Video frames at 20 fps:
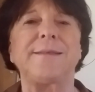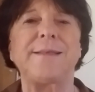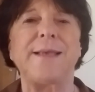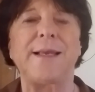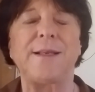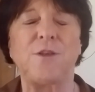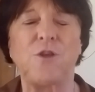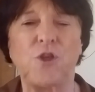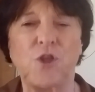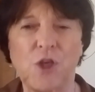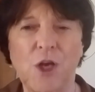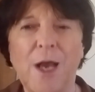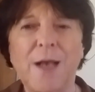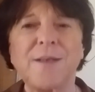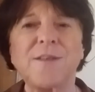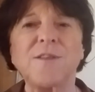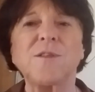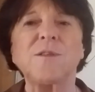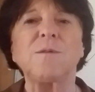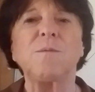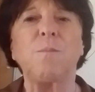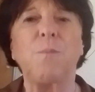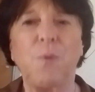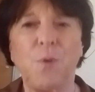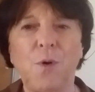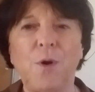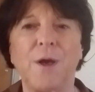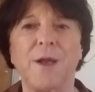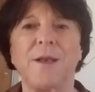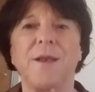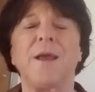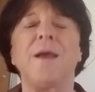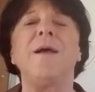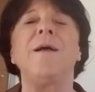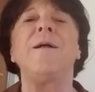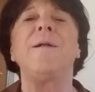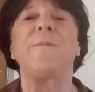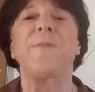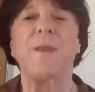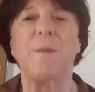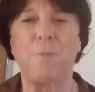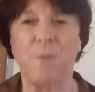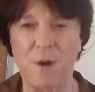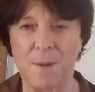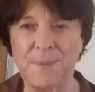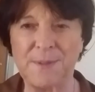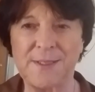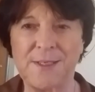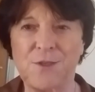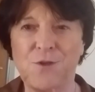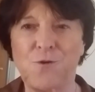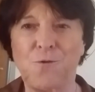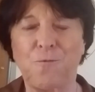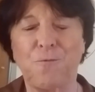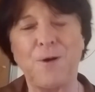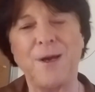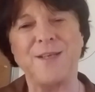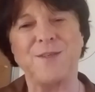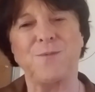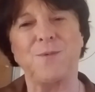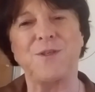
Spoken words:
They just put the prepositional phrase,